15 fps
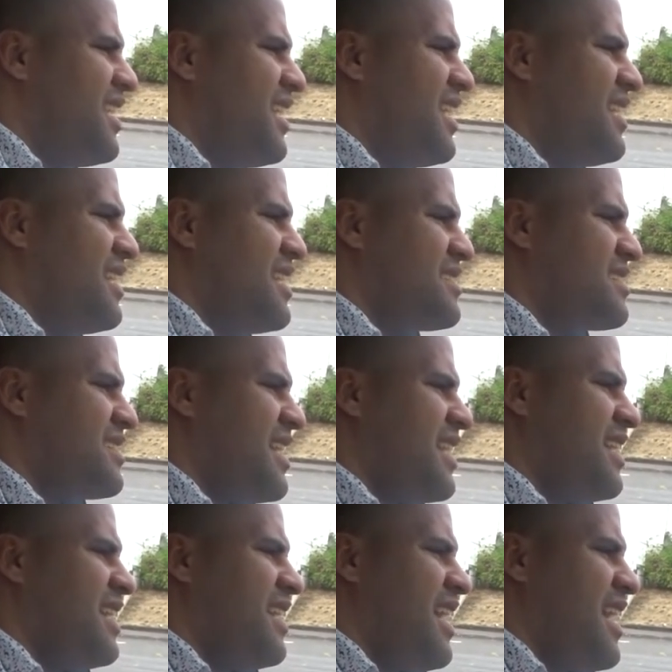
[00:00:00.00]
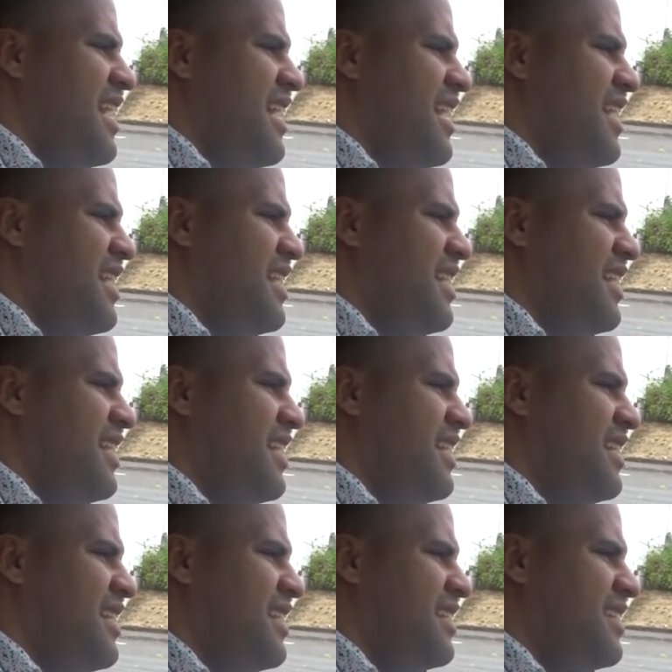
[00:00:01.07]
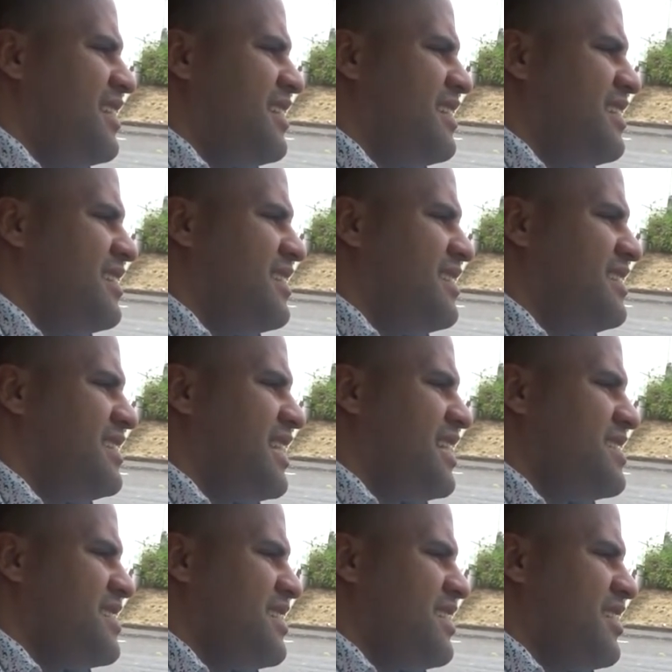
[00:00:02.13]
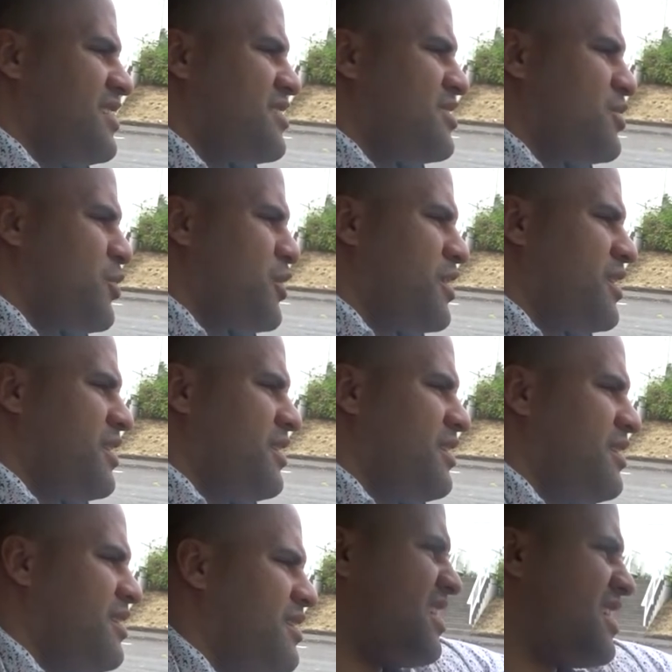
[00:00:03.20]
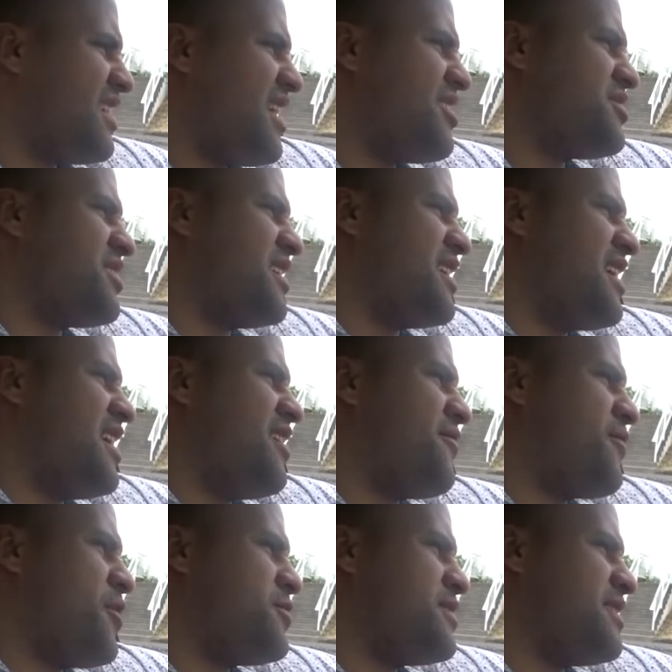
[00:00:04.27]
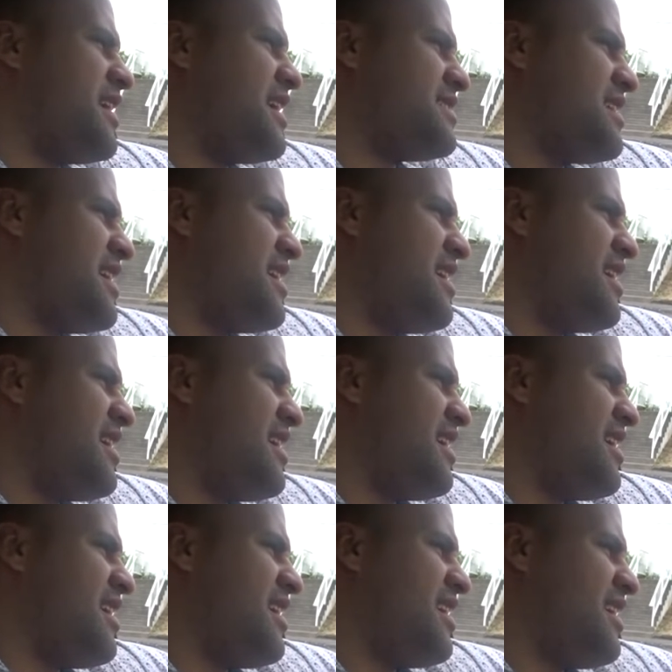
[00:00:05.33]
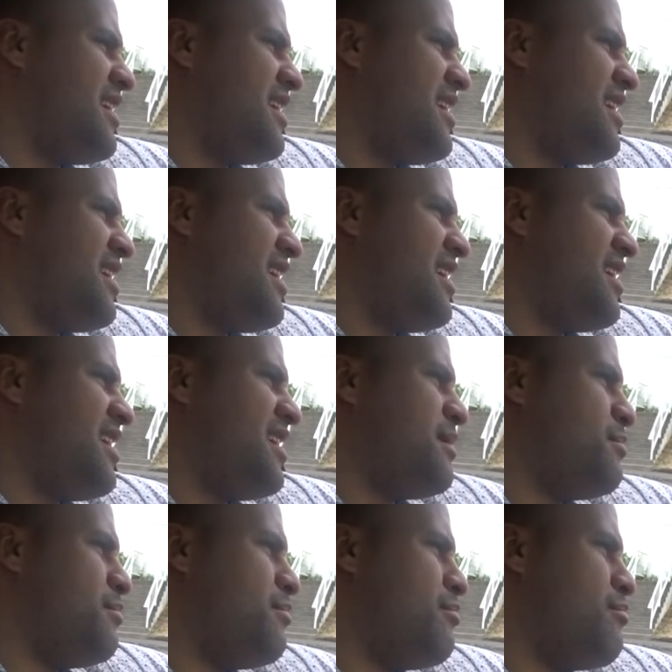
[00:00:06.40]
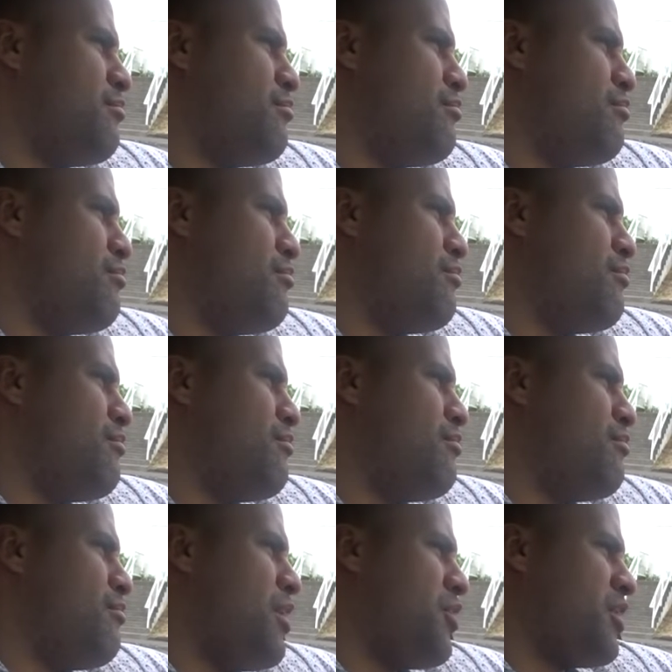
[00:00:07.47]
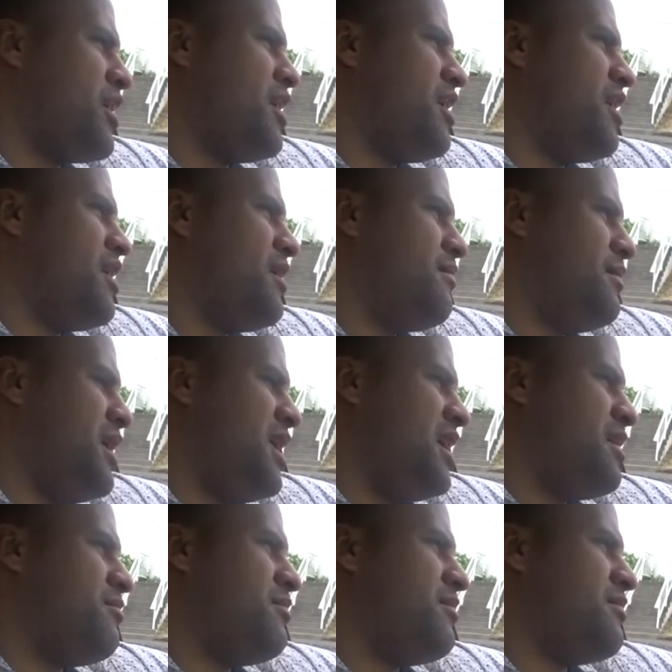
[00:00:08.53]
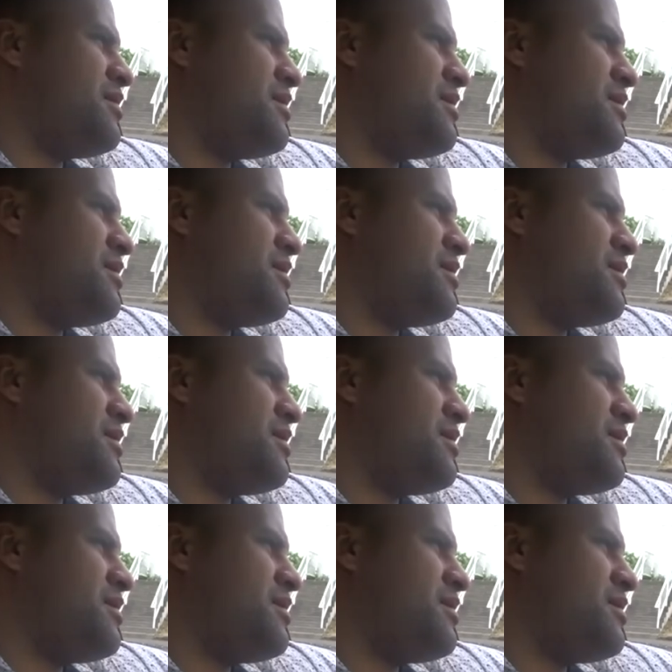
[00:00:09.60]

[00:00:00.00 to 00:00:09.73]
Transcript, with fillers: Uh, yes, can I get a uh, dozen assorted? Can I also get a uh, frozen latte? What flavor, what size? Mocha, medium.